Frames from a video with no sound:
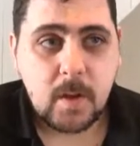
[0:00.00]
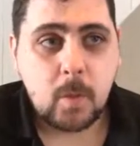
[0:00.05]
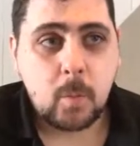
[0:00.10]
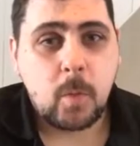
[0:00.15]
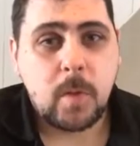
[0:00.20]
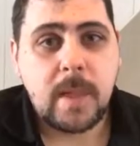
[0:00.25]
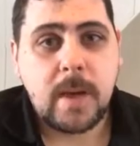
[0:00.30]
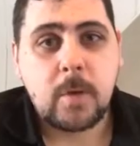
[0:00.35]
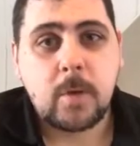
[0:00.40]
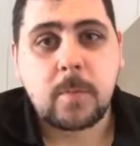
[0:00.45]

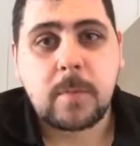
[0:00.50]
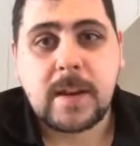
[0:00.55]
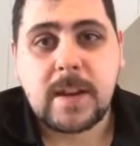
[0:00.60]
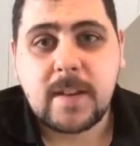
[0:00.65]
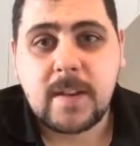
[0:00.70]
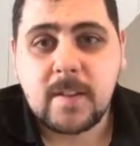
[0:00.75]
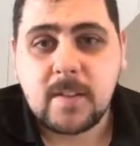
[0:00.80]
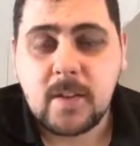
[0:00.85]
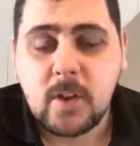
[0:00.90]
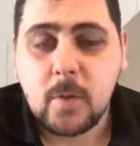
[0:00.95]
What that would mean
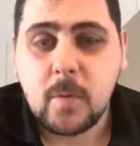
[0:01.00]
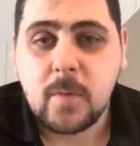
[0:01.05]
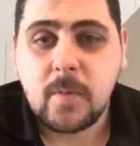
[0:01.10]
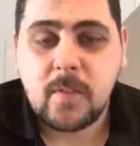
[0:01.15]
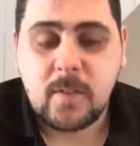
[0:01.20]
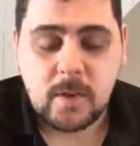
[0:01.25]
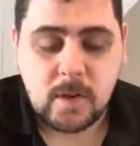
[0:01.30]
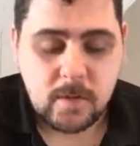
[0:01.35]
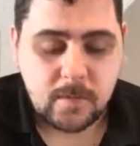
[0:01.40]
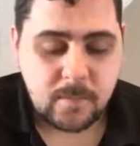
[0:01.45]
is
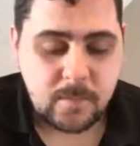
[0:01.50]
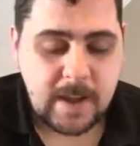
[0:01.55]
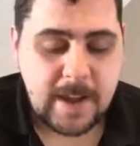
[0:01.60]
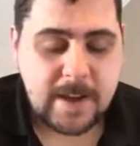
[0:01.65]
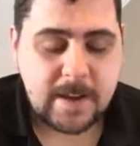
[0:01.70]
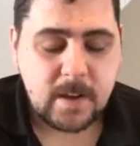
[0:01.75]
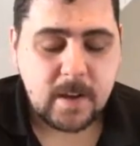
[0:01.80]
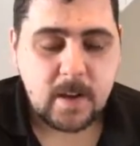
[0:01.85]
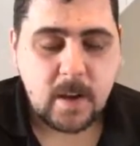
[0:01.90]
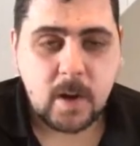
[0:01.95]
you've
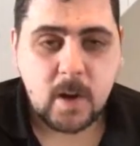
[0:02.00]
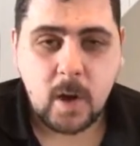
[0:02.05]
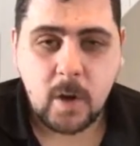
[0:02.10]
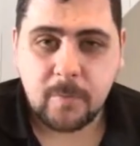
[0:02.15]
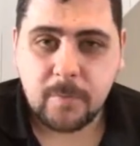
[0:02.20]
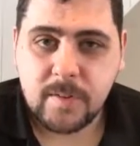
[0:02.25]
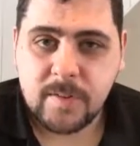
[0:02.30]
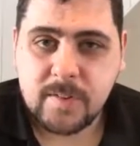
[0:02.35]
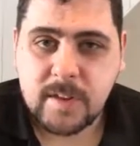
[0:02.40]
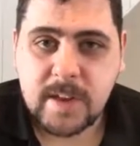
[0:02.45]
had a
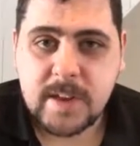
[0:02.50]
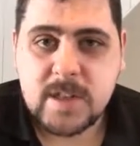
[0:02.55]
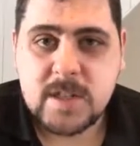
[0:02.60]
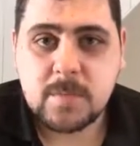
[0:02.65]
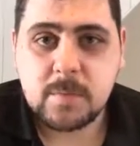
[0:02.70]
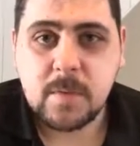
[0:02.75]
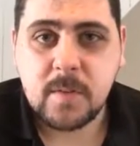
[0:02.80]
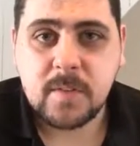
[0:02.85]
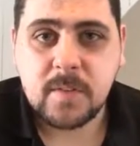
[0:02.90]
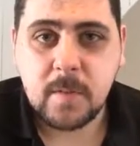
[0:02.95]

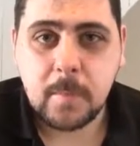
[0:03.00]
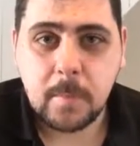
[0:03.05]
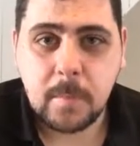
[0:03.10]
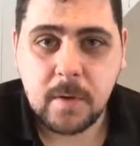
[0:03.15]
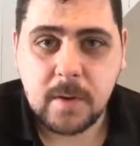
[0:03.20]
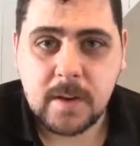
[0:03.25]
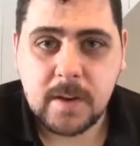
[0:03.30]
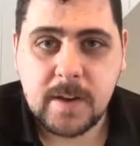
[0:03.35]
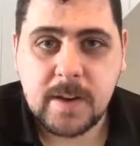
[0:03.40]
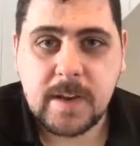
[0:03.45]
conversation with
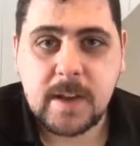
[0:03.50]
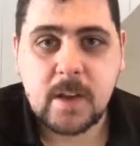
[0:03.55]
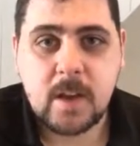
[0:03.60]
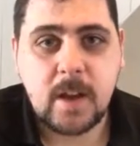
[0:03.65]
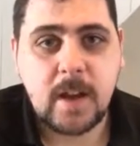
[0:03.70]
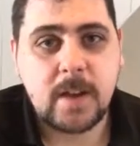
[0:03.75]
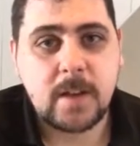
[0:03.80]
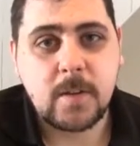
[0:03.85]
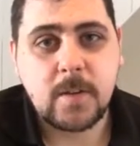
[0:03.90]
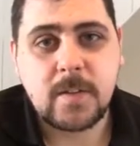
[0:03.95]
somebody
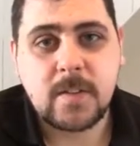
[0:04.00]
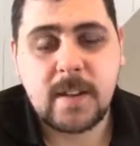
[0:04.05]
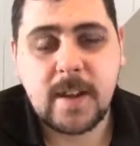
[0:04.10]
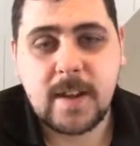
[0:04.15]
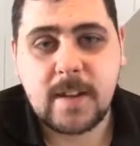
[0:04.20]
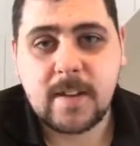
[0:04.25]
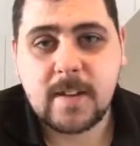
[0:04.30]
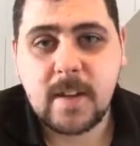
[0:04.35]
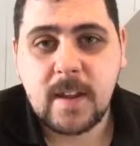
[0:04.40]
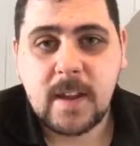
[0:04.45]
and you
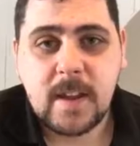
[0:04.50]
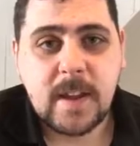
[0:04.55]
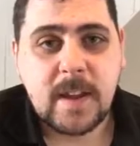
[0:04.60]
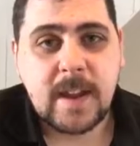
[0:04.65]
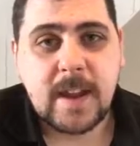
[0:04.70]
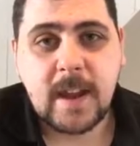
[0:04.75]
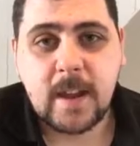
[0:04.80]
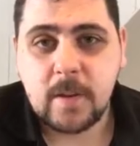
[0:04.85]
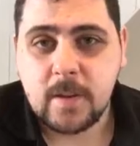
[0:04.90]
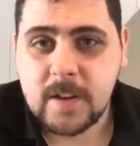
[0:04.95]
said,
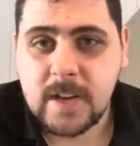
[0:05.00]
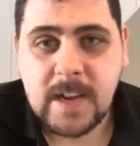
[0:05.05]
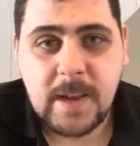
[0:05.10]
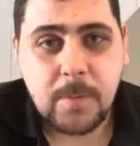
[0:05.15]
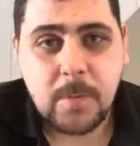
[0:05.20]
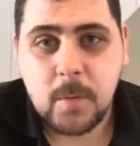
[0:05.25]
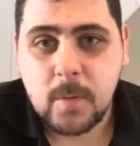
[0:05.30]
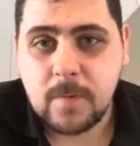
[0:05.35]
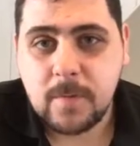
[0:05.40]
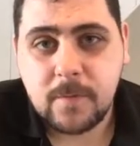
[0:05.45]
can I
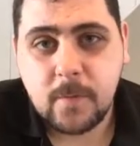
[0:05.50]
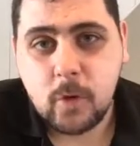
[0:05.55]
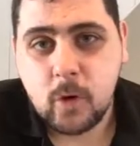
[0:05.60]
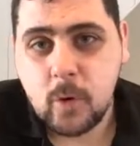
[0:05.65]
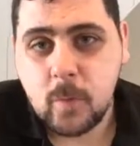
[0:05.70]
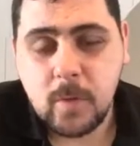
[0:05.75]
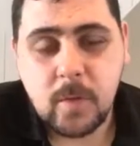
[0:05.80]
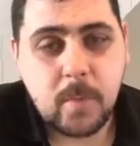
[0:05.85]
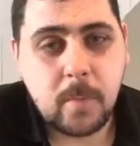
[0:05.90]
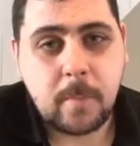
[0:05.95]
keep you
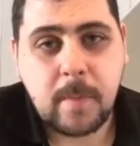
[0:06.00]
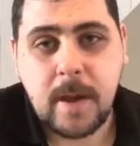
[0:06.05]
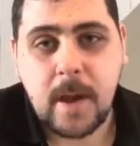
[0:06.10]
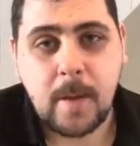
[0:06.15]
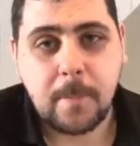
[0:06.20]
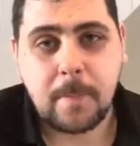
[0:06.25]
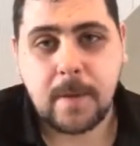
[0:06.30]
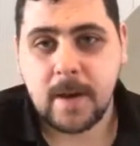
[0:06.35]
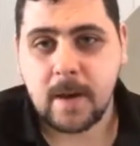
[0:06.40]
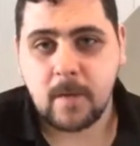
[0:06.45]
informed
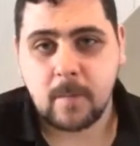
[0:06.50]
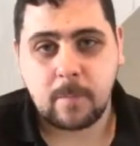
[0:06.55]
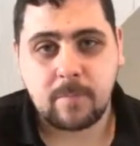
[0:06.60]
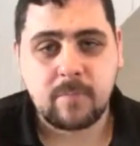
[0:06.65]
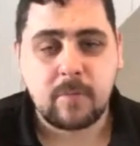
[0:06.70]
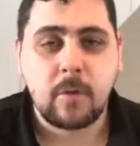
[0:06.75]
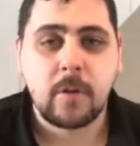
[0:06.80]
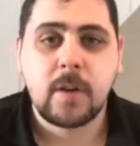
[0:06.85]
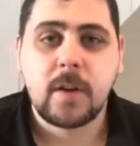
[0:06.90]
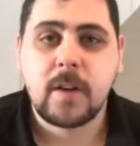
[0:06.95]
about
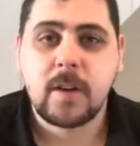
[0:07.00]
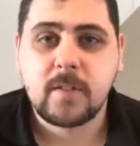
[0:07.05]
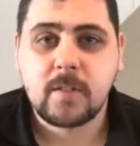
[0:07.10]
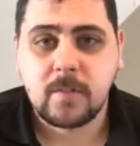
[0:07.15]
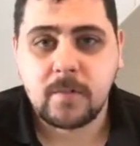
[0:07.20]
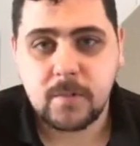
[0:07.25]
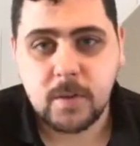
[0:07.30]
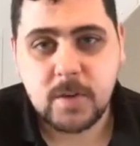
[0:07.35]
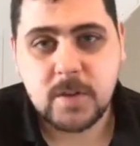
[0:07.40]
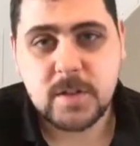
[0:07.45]
products and
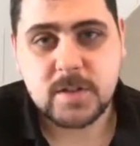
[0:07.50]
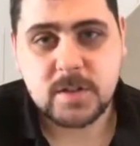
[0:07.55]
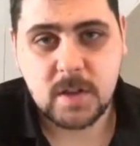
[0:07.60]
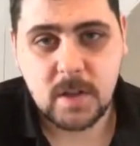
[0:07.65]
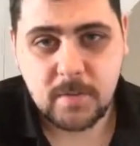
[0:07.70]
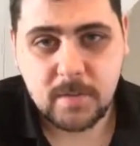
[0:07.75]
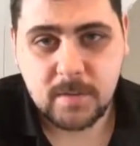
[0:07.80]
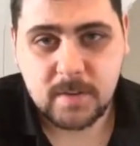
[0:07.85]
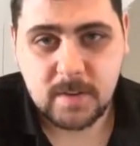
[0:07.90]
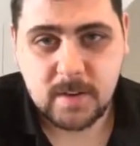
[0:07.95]
future
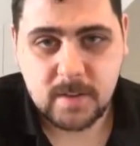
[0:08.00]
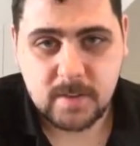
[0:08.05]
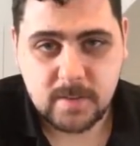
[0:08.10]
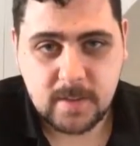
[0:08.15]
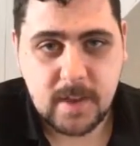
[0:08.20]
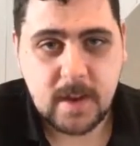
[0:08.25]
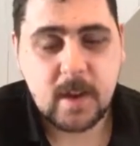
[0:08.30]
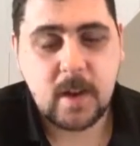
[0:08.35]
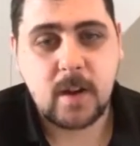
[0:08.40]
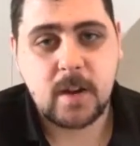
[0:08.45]
services,
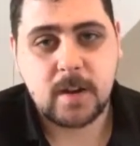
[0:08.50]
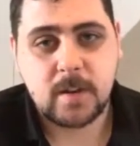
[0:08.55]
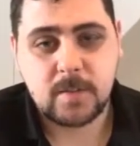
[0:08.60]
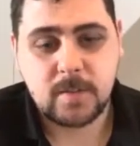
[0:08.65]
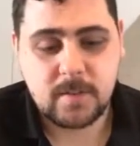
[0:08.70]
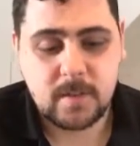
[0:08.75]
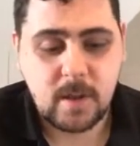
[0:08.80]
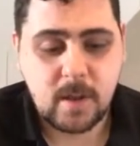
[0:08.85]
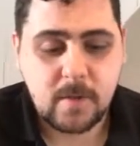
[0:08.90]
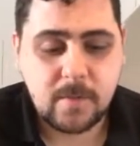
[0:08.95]
that kind of
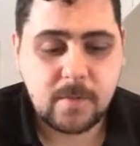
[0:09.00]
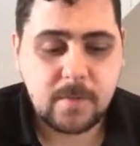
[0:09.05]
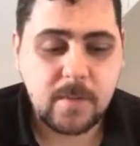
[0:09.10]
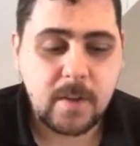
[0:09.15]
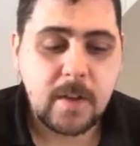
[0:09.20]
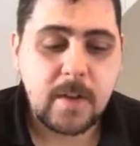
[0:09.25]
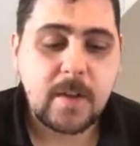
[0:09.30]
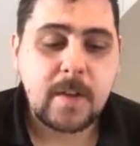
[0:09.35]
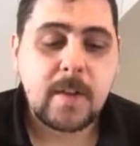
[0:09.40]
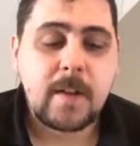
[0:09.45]
stuff.
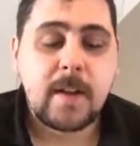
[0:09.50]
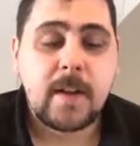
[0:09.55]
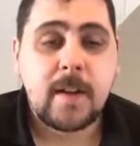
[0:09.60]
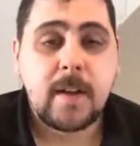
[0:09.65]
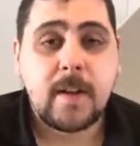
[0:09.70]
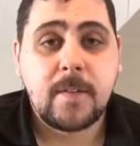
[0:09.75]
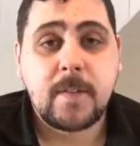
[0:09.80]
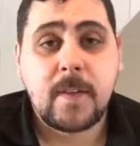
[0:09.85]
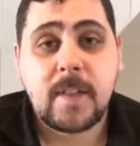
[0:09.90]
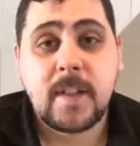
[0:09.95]

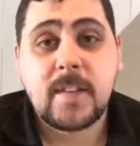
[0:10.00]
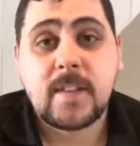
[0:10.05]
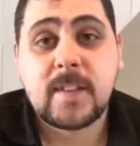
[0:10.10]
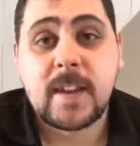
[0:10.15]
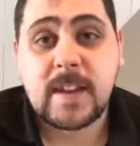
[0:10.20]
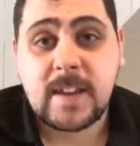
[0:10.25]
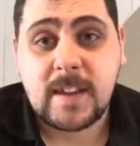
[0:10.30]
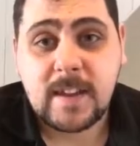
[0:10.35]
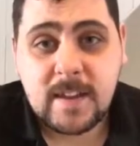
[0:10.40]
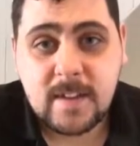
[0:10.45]
If they then
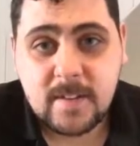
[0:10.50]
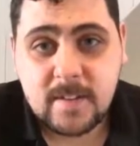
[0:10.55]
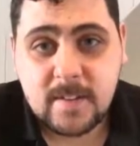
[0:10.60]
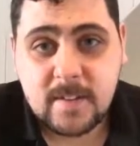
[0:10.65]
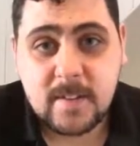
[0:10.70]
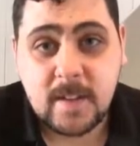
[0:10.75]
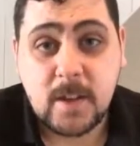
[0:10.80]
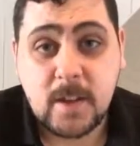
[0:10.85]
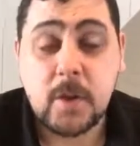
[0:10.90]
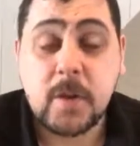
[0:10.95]
say yes,
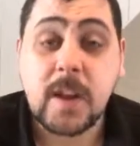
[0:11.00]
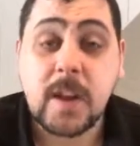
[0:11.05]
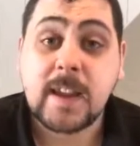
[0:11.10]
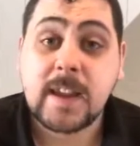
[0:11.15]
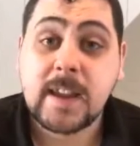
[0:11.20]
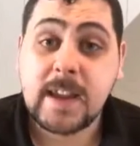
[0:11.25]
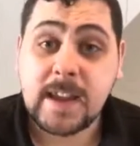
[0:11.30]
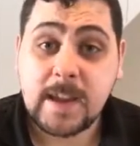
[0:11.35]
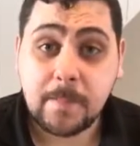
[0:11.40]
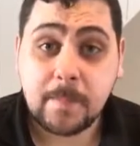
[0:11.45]
then you can
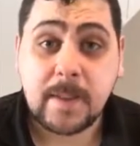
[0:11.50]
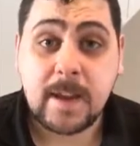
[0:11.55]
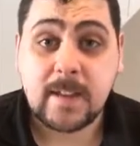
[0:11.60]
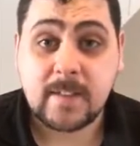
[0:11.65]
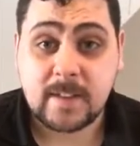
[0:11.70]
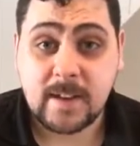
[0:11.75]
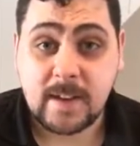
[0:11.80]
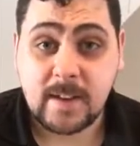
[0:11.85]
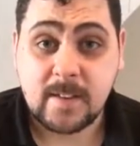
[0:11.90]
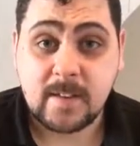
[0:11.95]
keep that
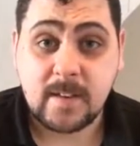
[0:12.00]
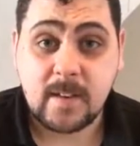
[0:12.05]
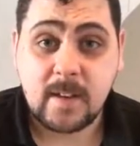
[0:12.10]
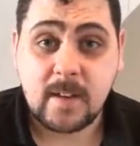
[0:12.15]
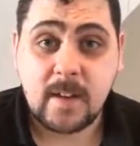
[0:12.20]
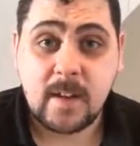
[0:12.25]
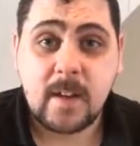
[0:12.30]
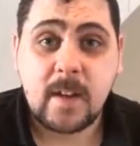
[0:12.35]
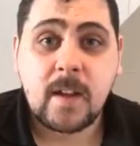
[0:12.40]
data.